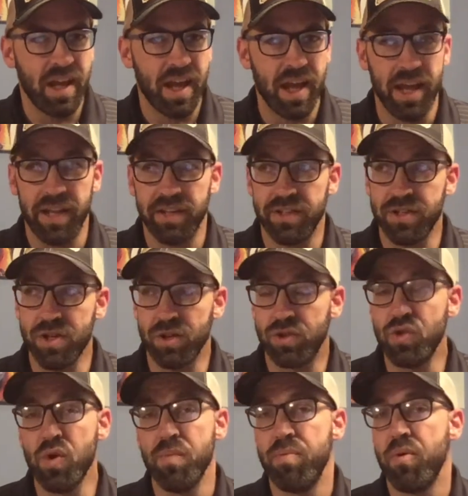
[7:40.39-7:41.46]
And,
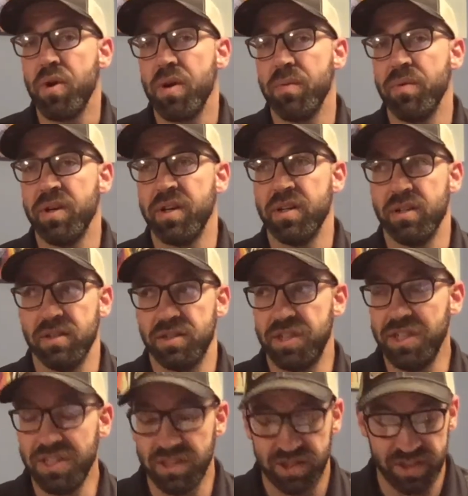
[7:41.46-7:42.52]
to a point where
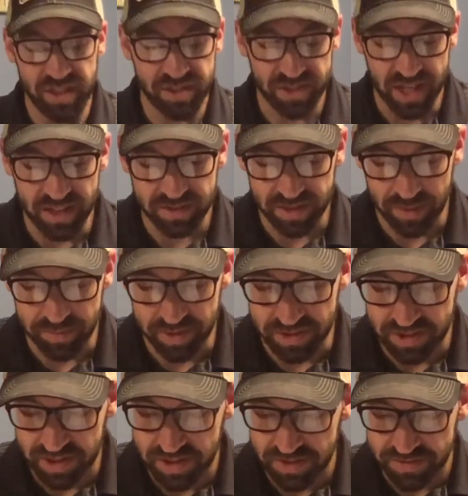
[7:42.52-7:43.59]
she says something.
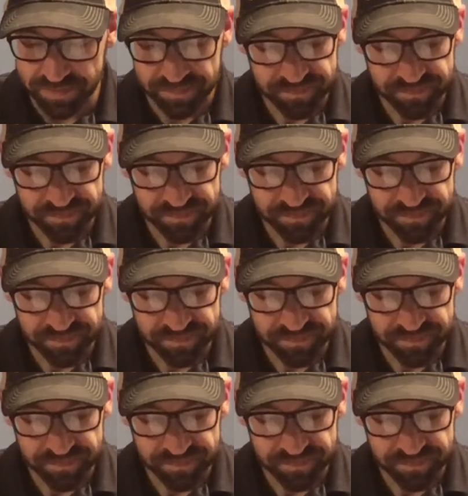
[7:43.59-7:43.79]
She's,